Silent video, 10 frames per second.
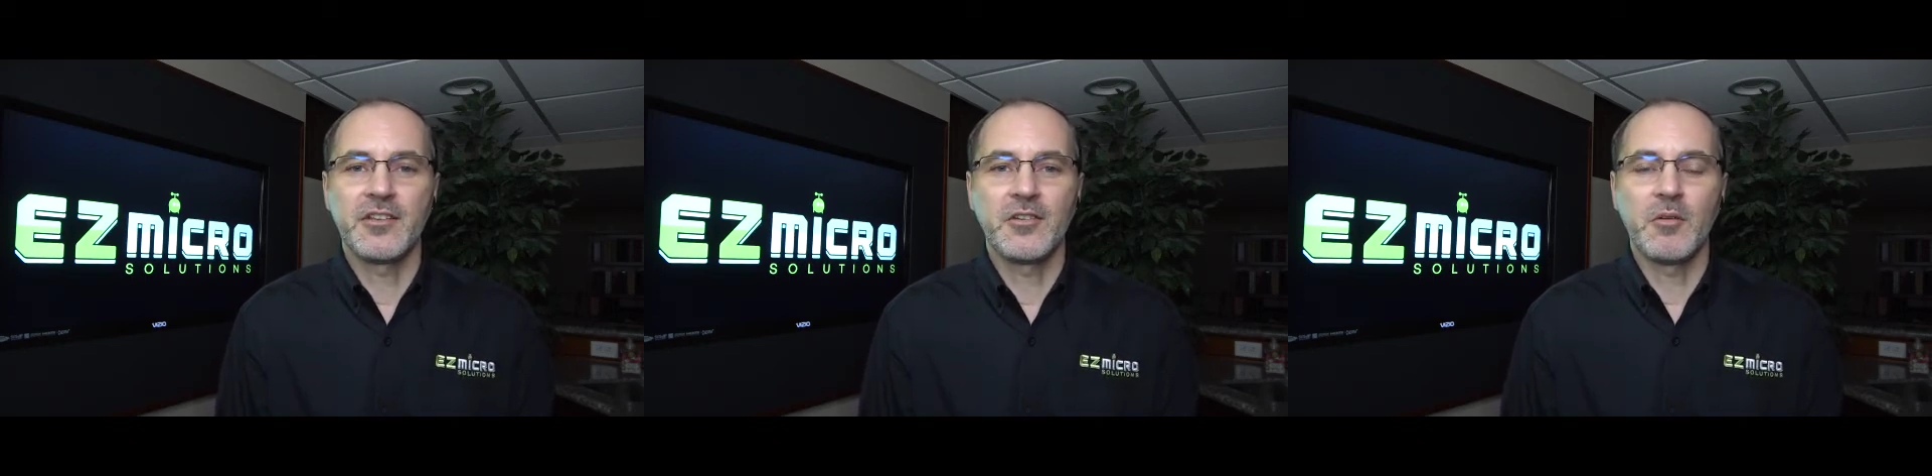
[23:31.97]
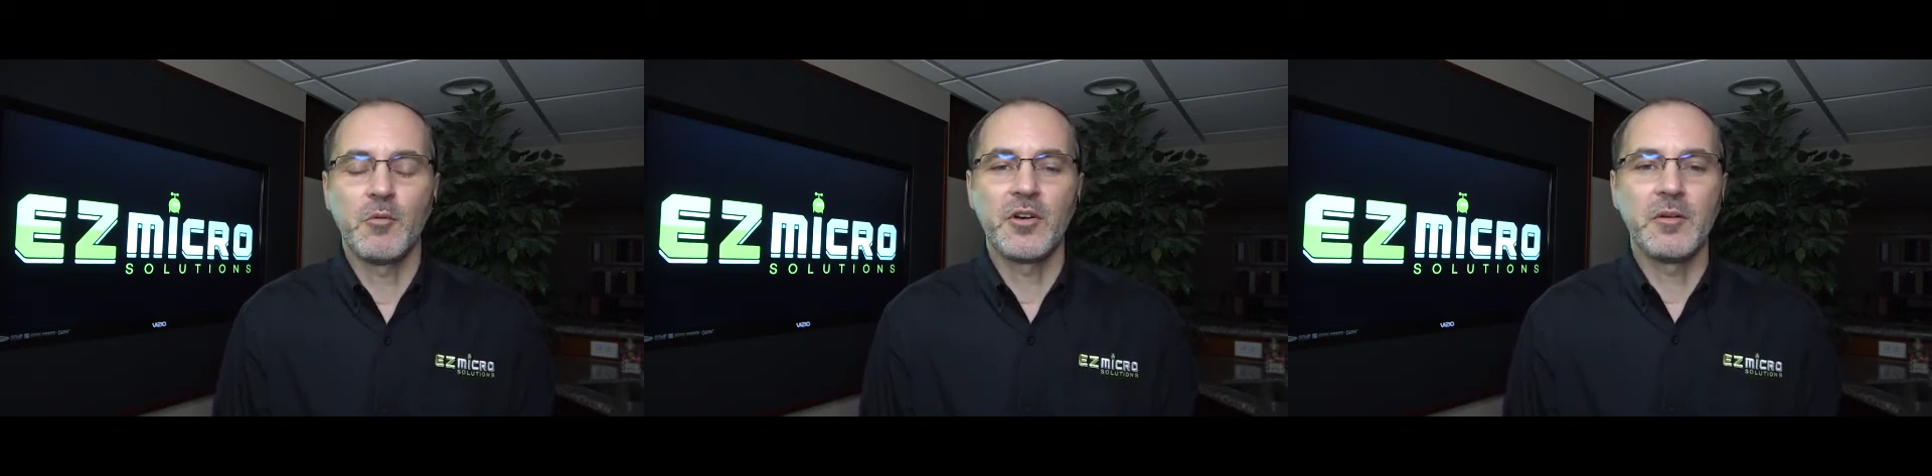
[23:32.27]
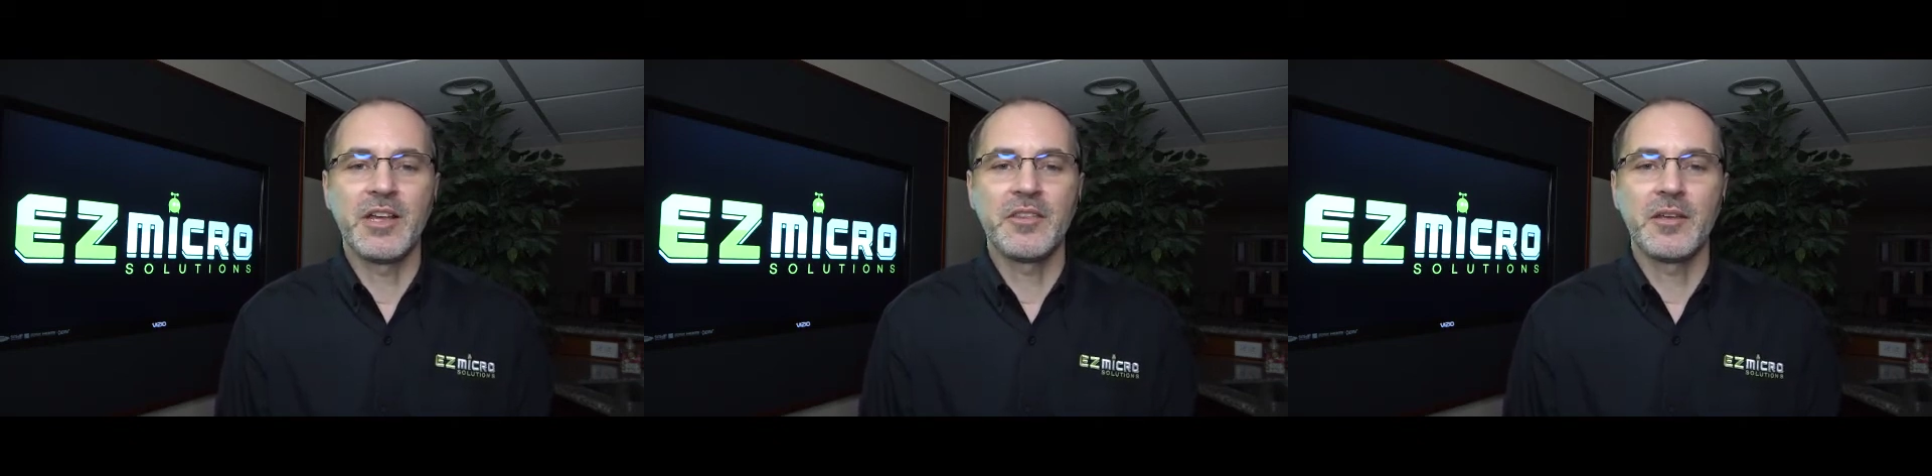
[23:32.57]
you're not worried
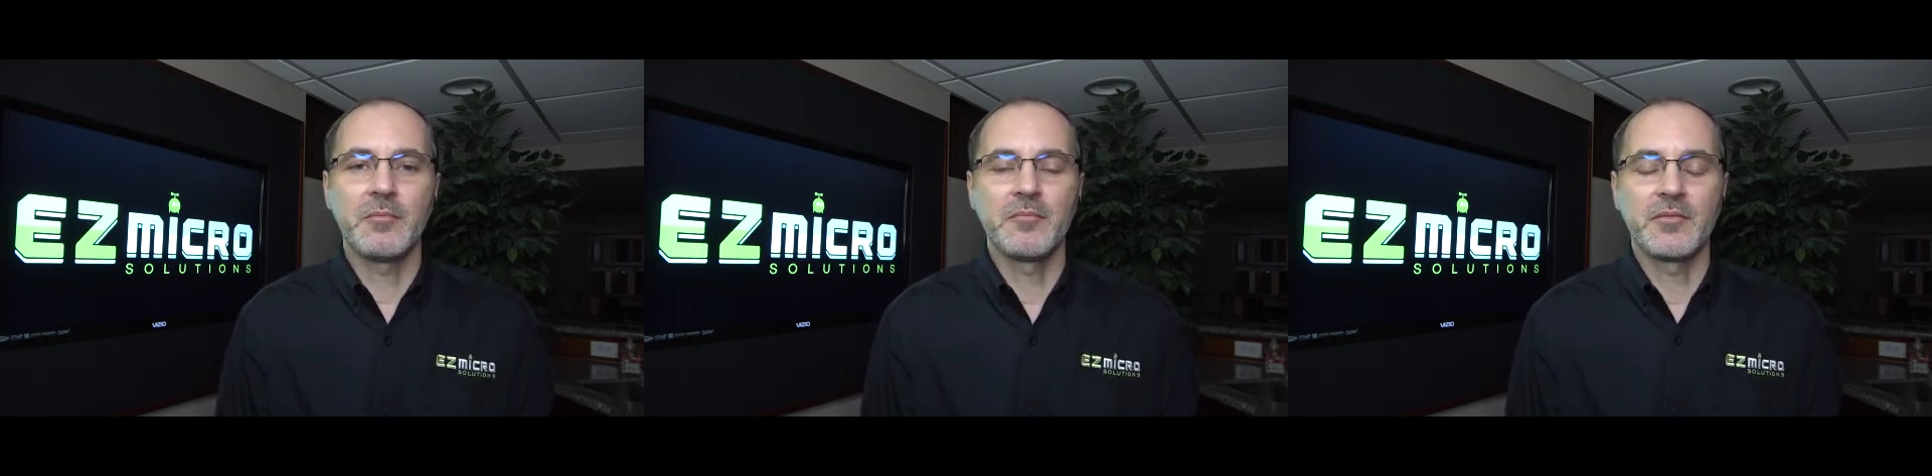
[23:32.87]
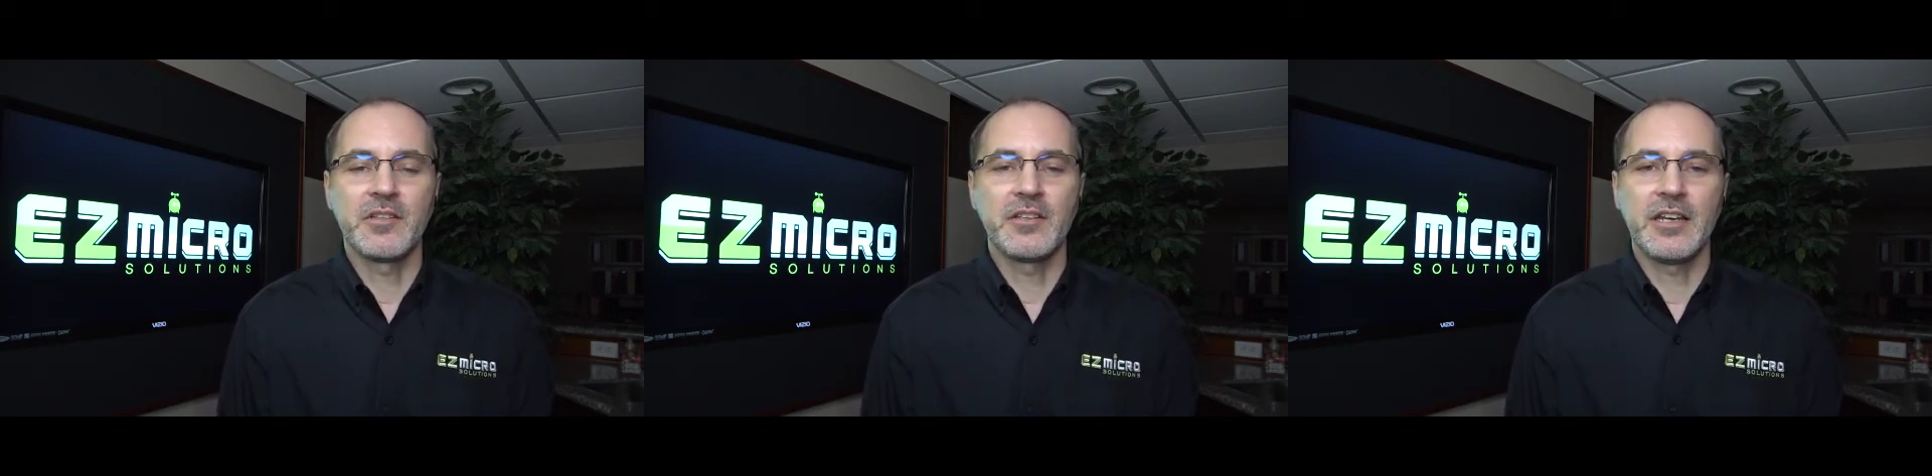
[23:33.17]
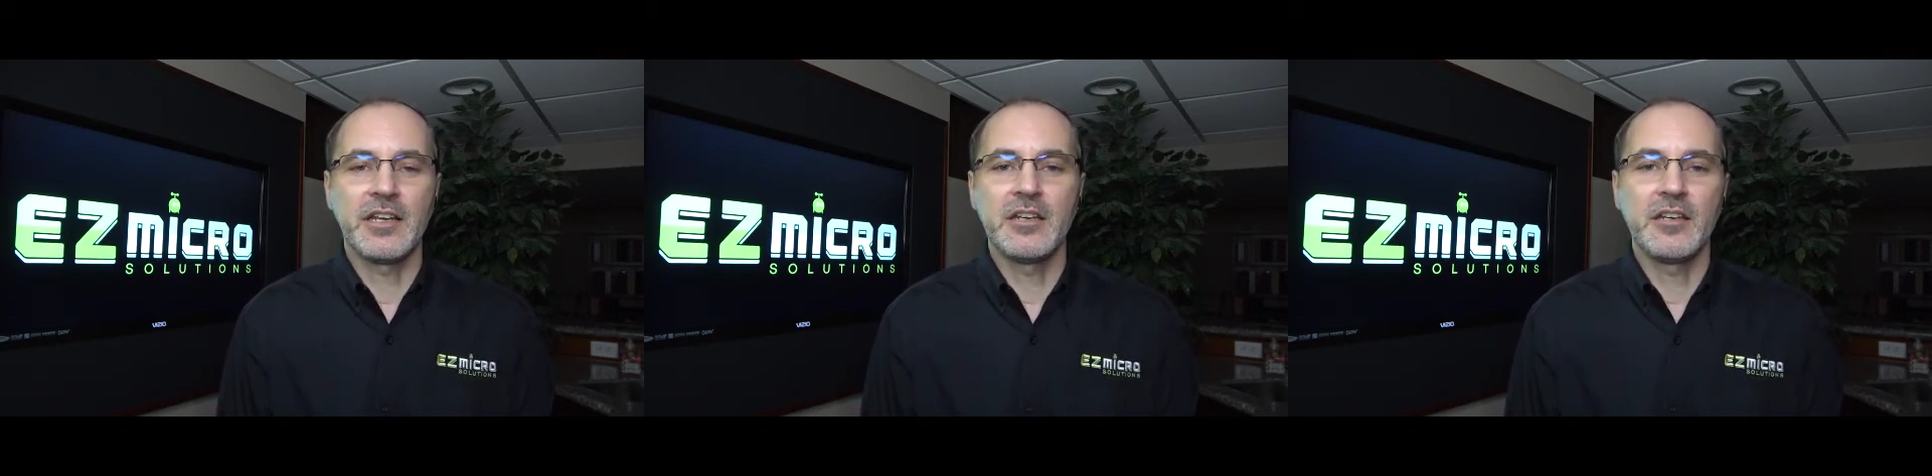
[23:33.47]
about them
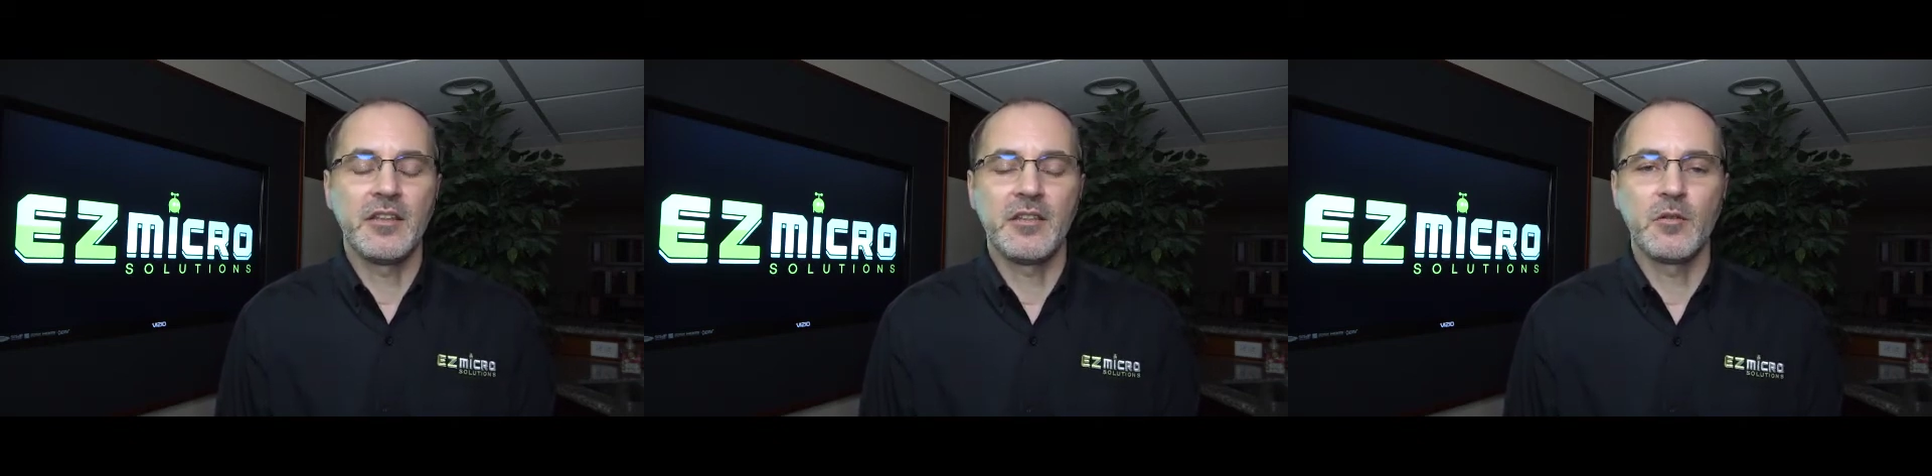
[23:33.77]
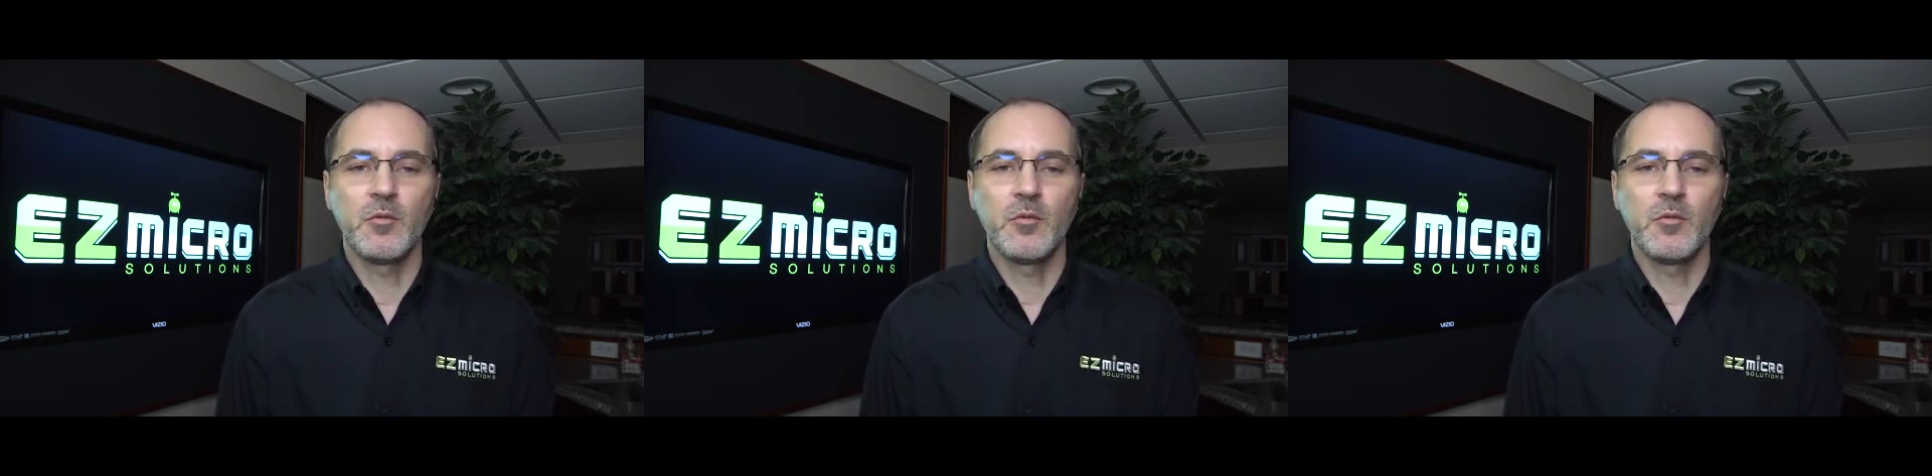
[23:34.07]
getting into anything.